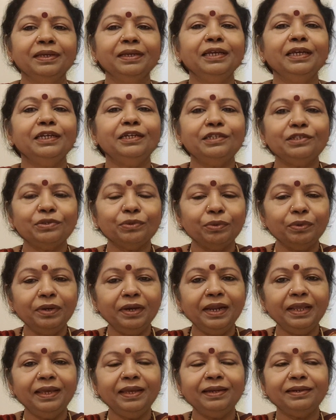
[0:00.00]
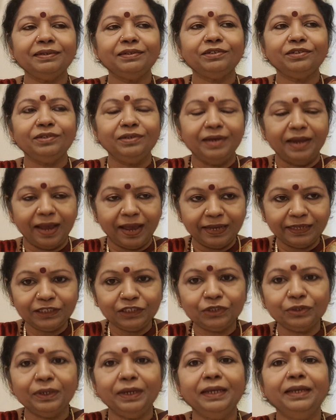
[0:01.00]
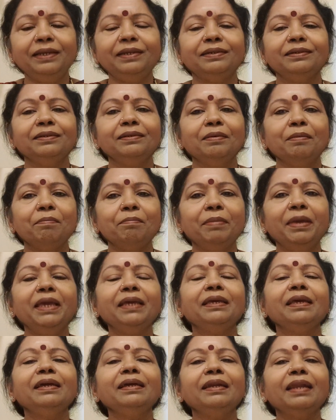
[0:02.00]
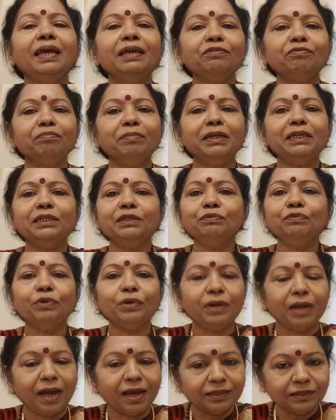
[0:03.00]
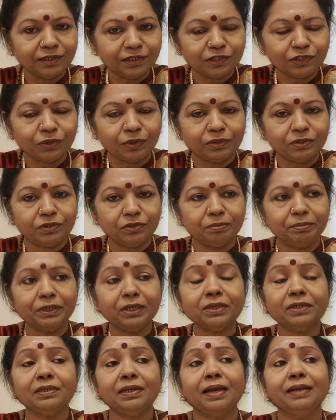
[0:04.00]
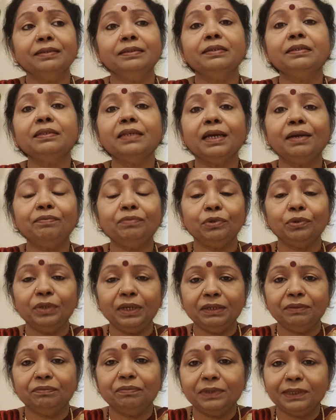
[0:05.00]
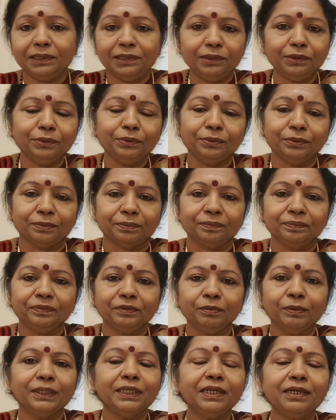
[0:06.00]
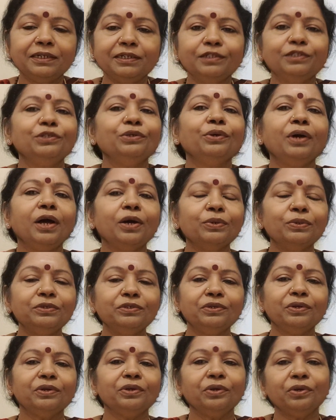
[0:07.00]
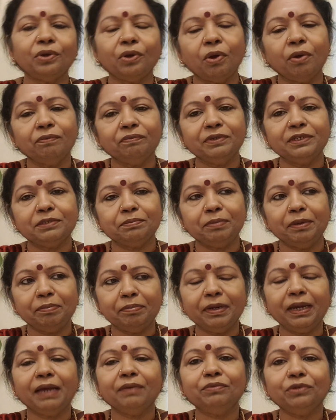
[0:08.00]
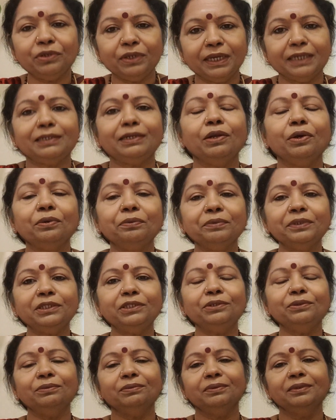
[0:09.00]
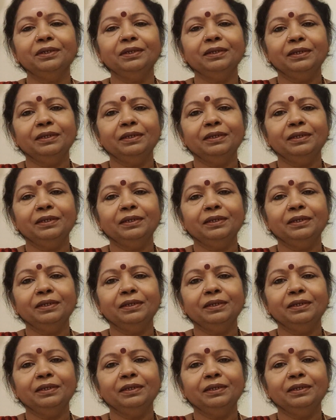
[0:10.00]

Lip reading: It is only actually making life better for others also, because others have to live with you. Whether it is your house or your office, people have to get along with you.